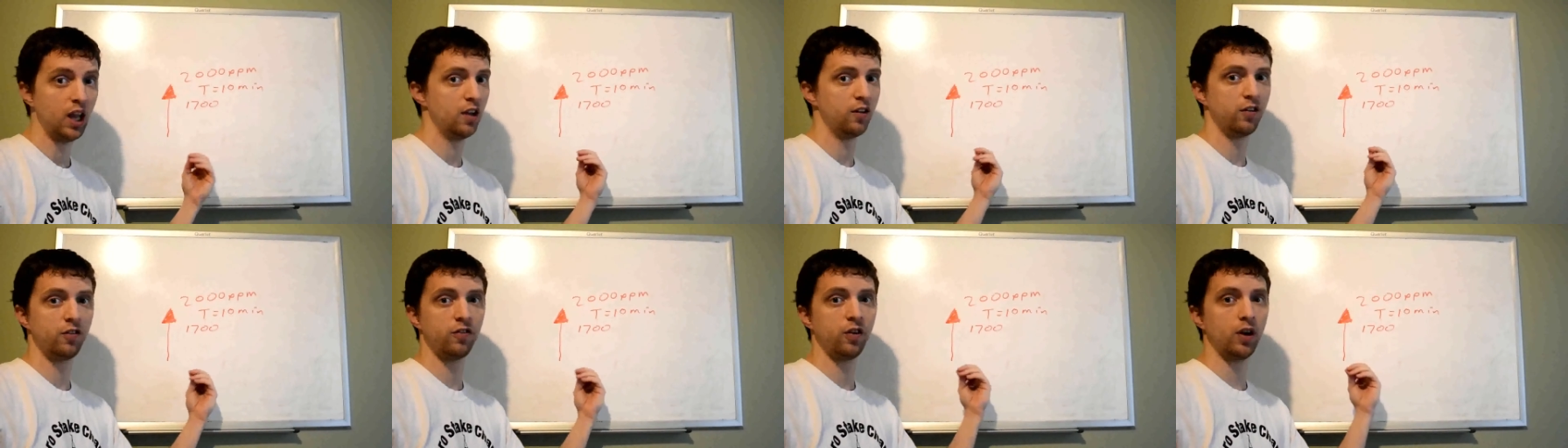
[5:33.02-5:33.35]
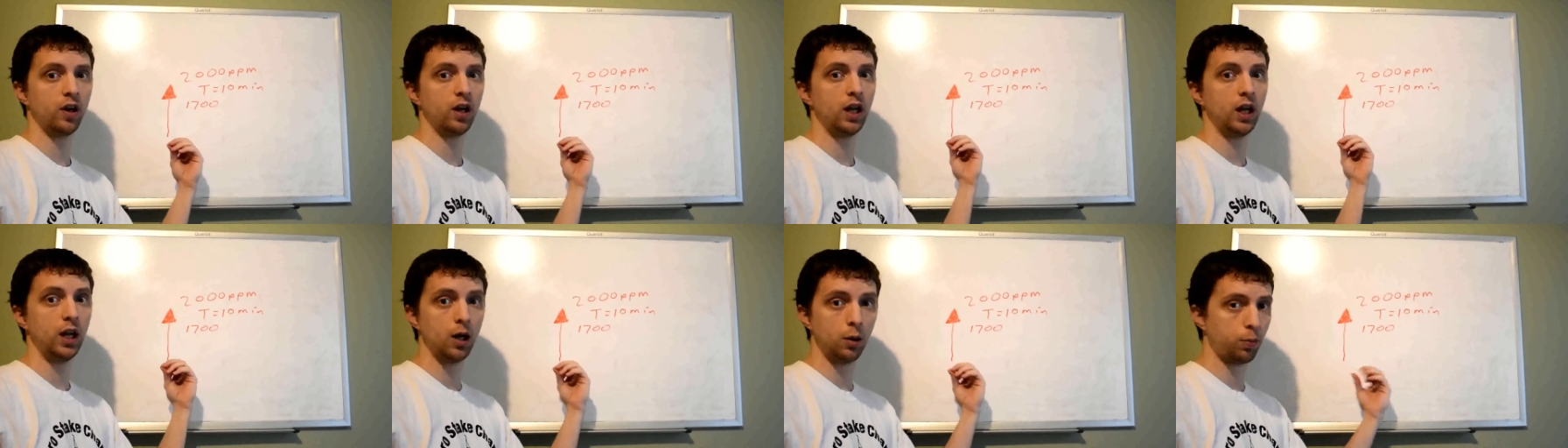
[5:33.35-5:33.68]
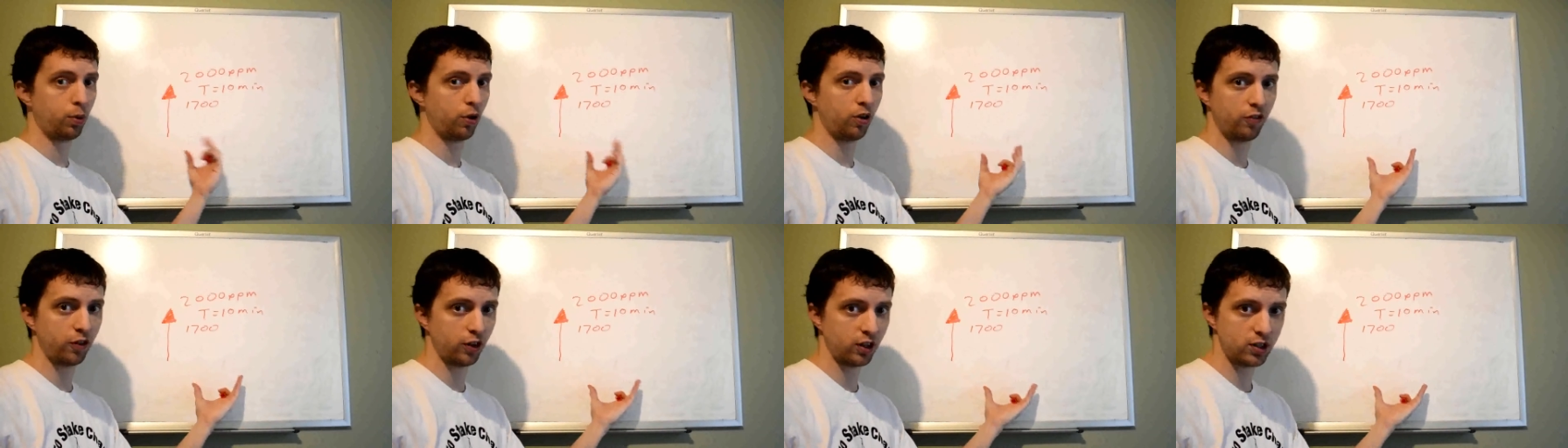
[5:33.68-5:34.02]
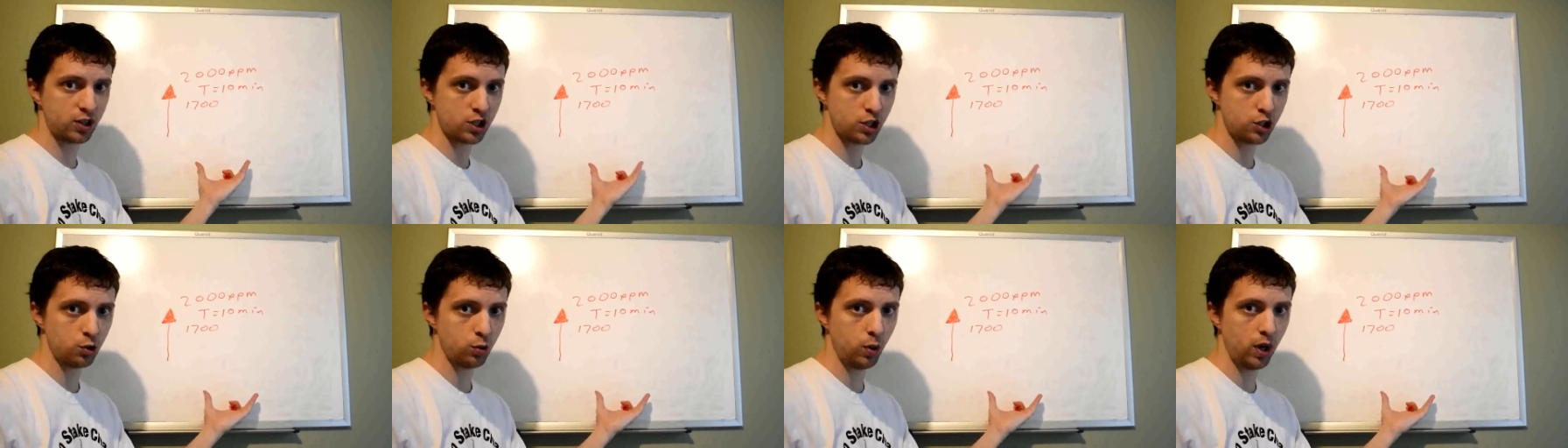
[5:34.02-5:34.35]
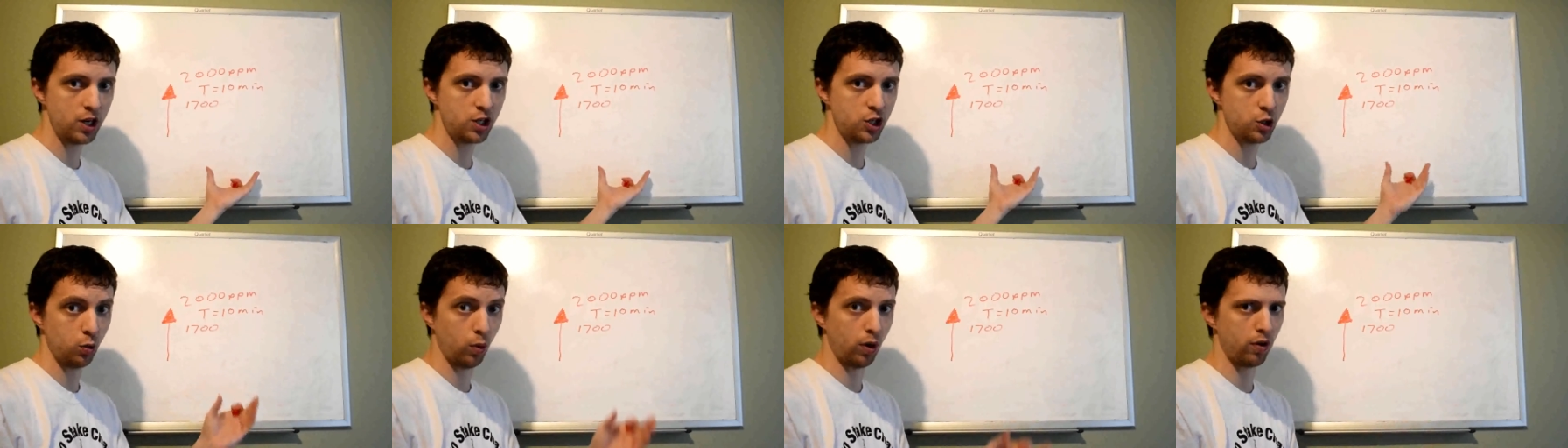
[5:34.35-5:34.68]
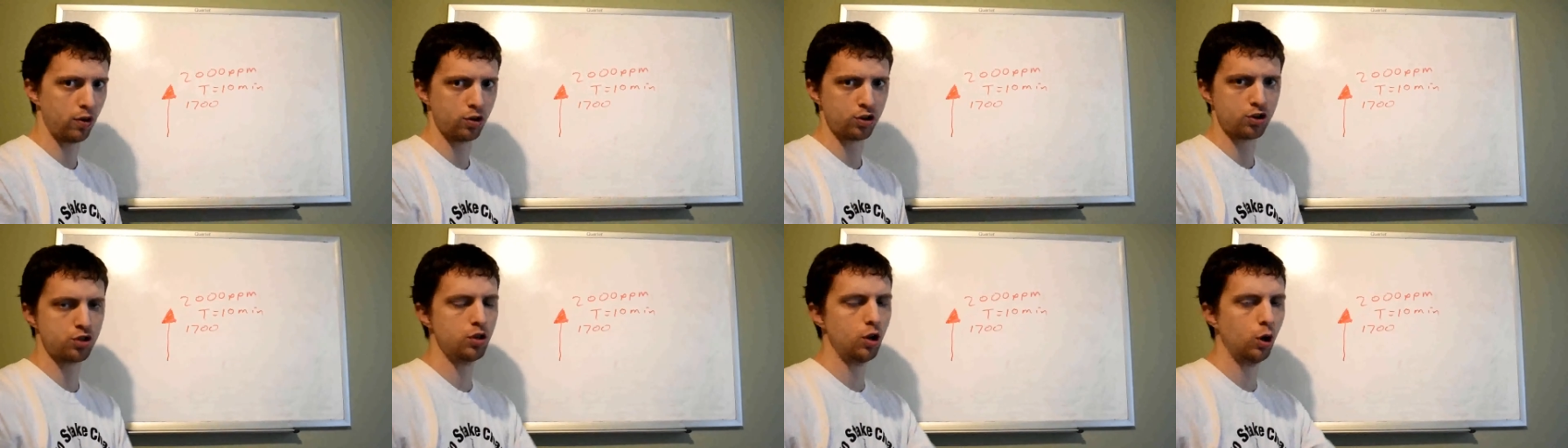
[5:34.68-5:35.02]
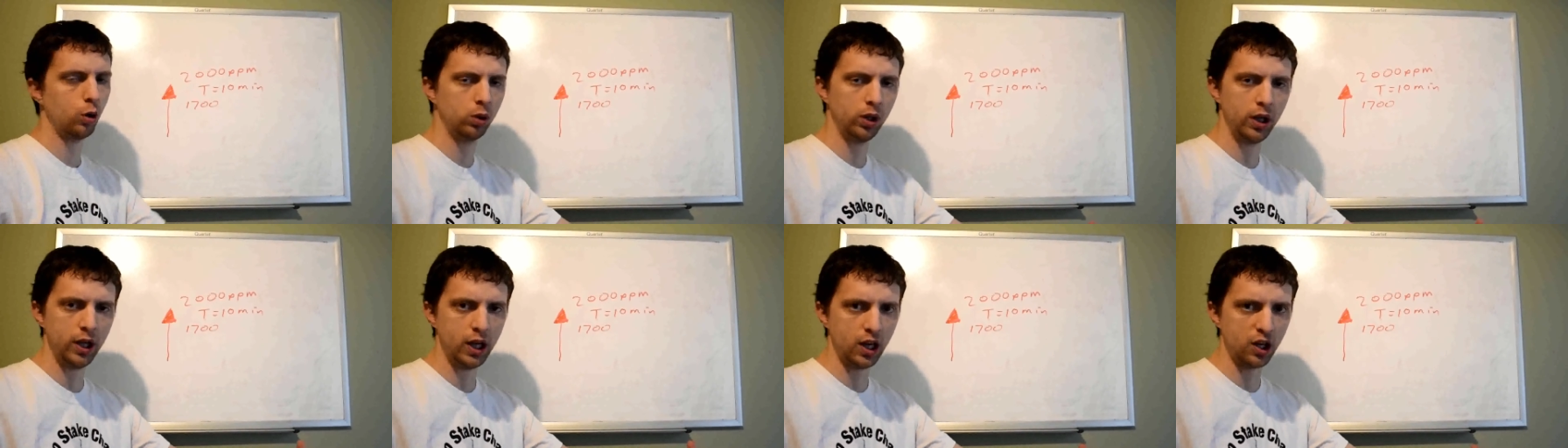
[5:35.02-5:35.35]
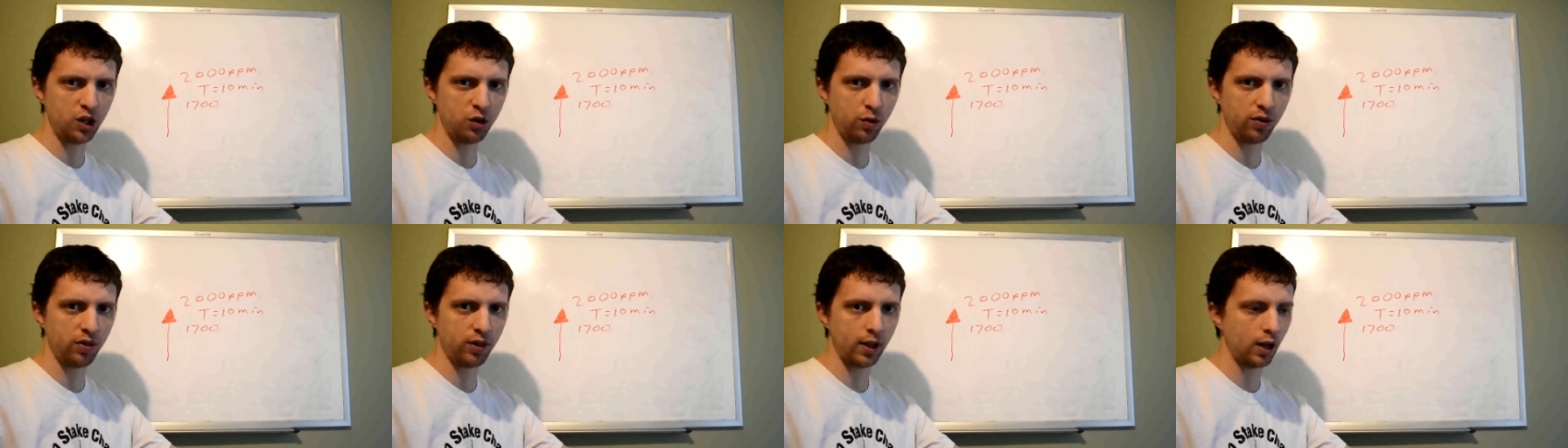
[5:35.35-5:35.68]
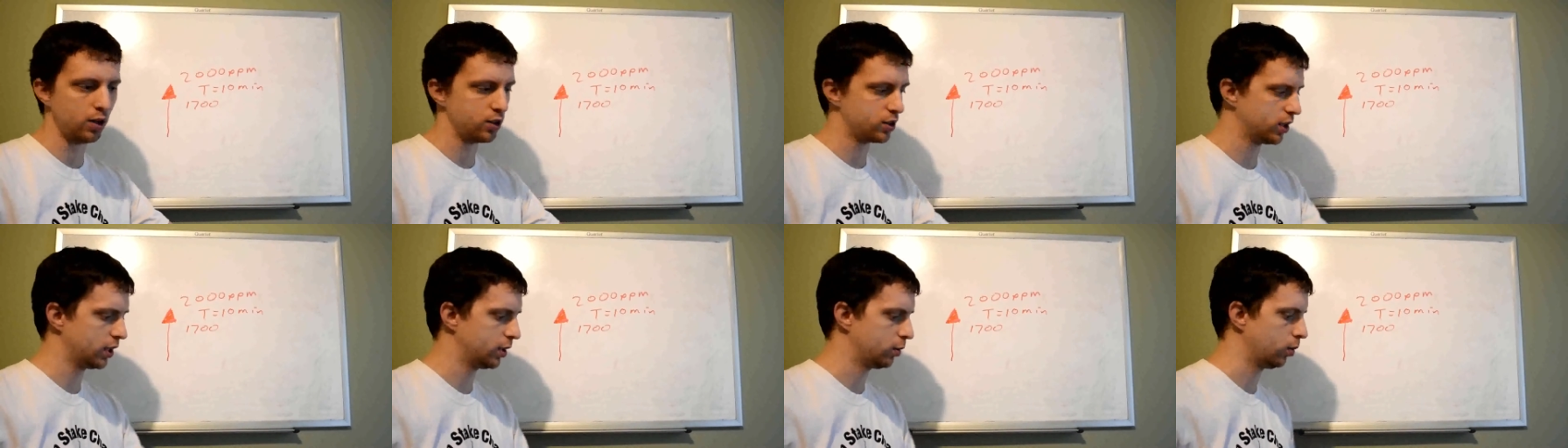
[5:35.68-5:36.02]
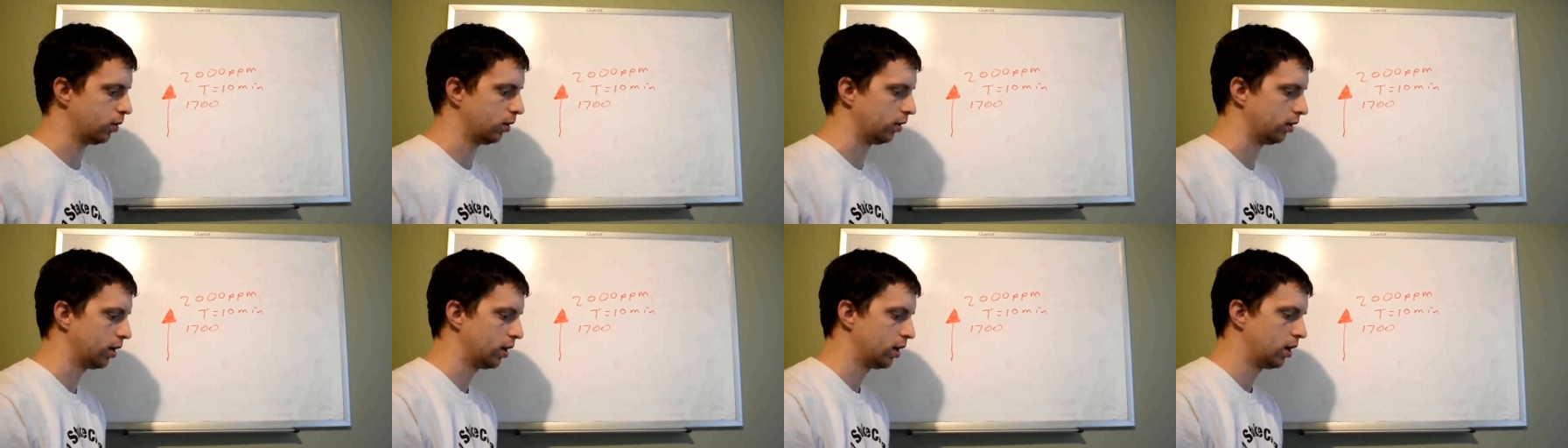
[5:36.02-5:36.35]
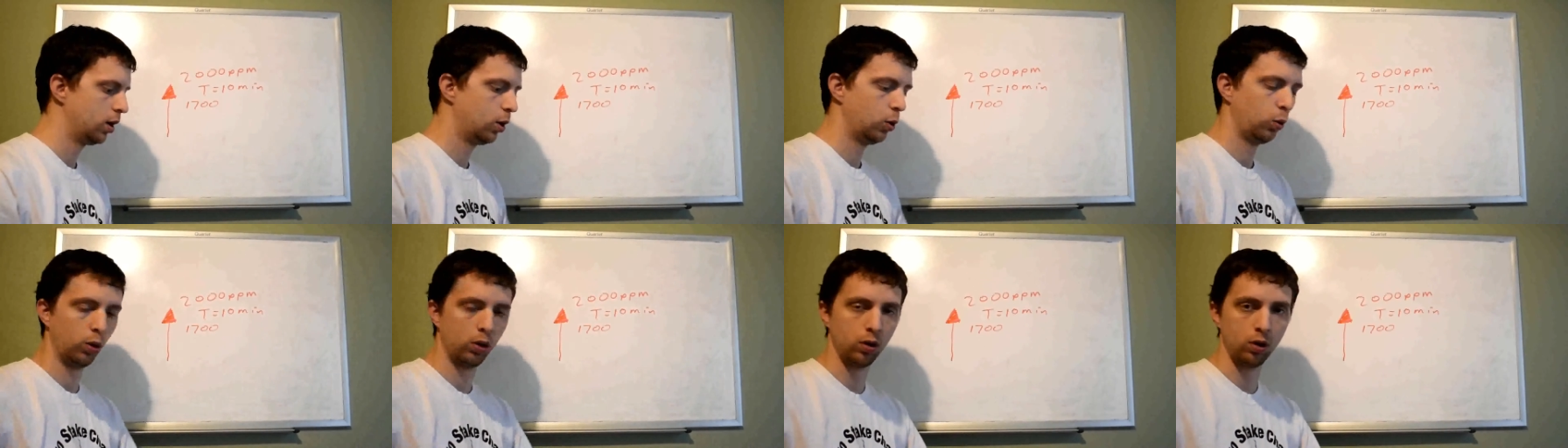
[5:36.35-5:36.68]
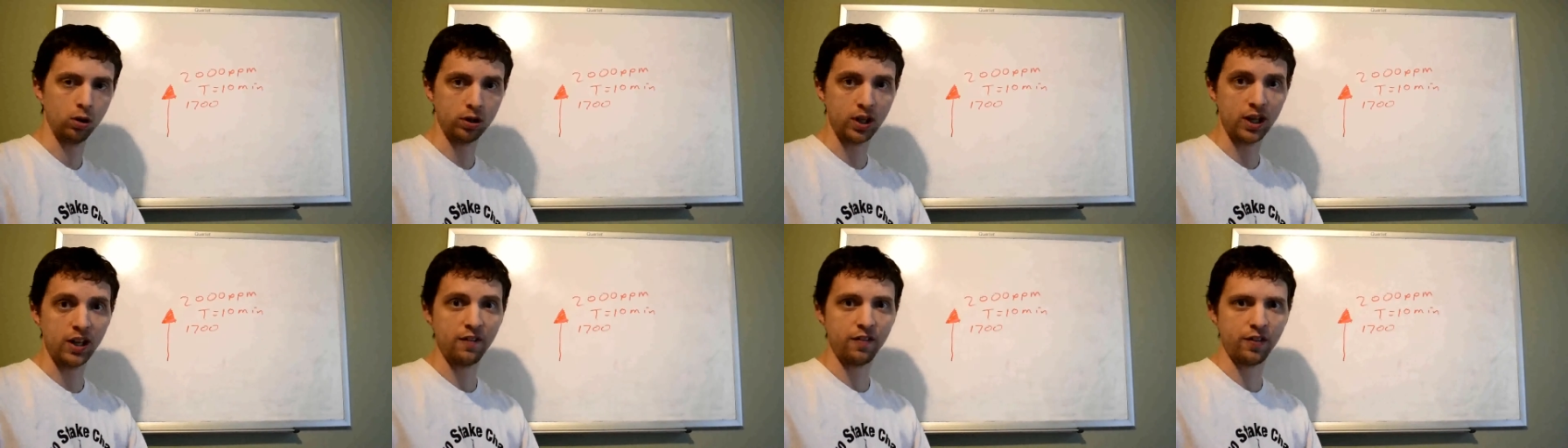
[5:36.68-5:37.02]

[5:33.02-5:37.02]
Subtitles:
If in a perfect situation where there's no leakage with the outside world,